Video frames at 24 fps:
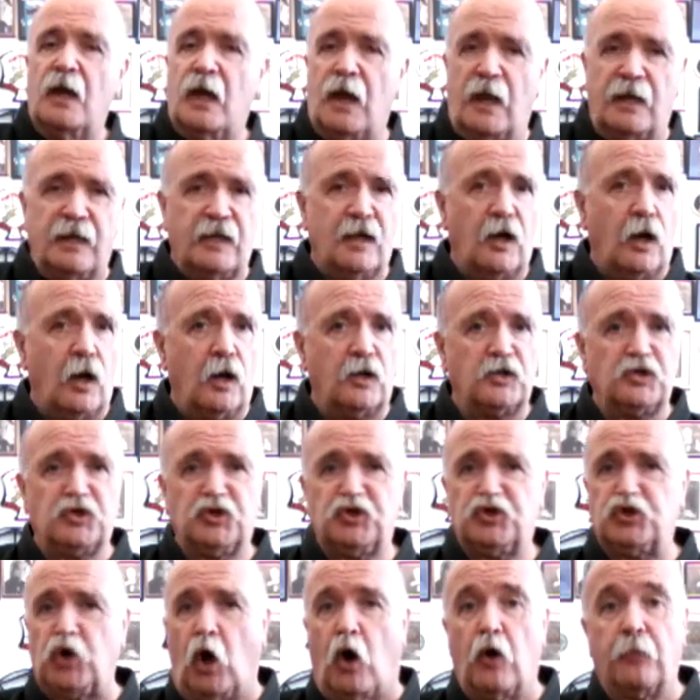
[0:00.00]
Any
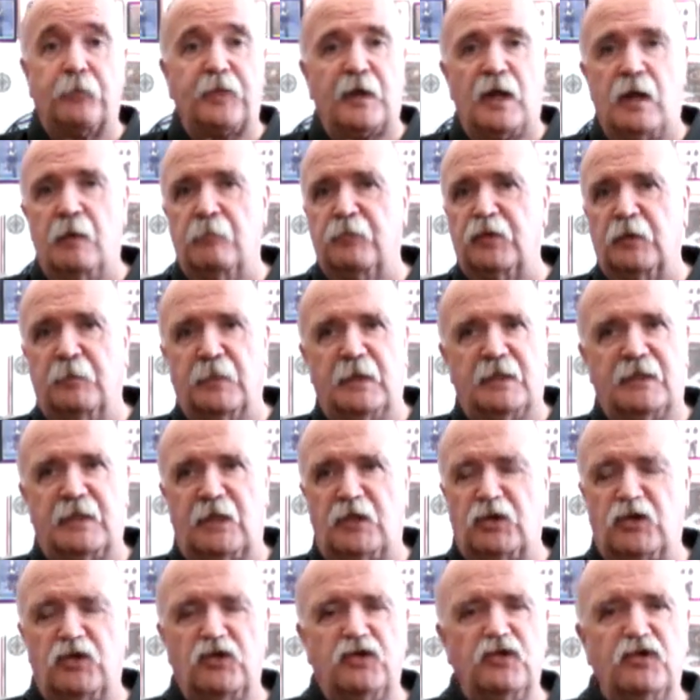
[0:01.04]
sharp implement
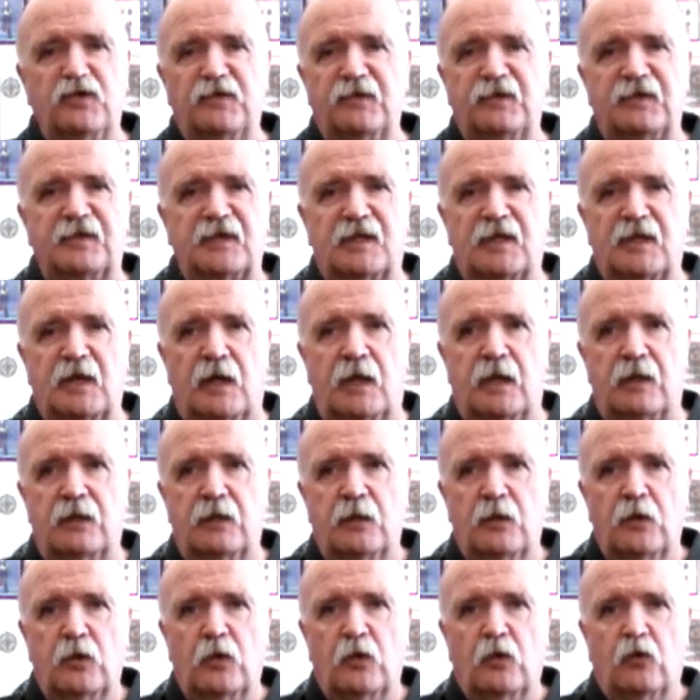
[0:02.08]
that you use to cut
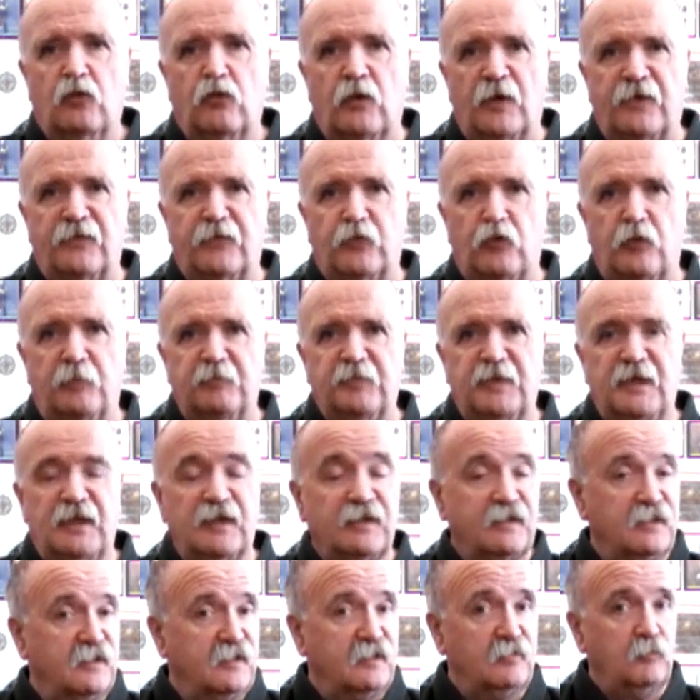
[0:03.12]
whether it
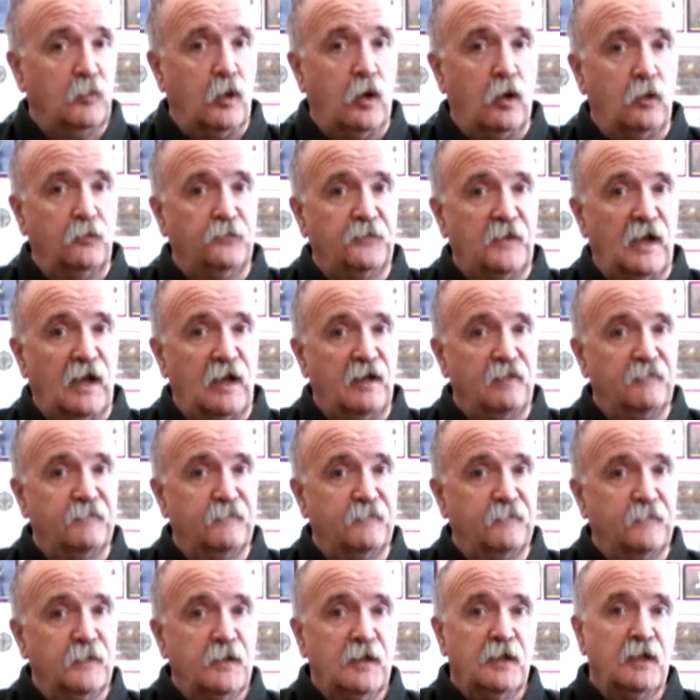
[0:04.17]
be a small
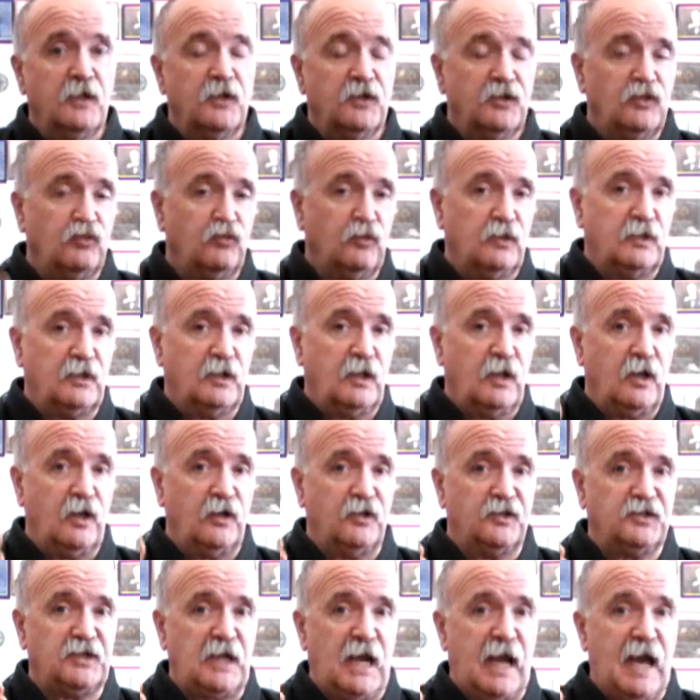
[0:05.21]
knife to a
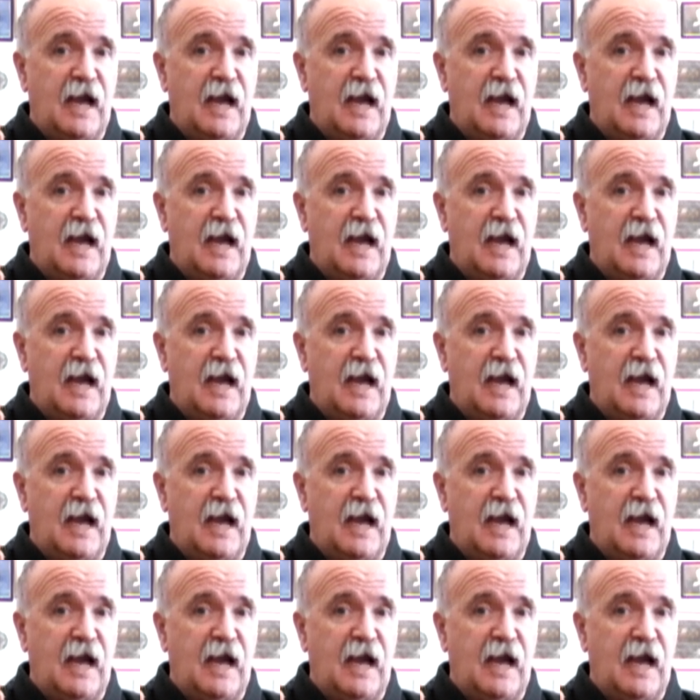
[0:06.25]
large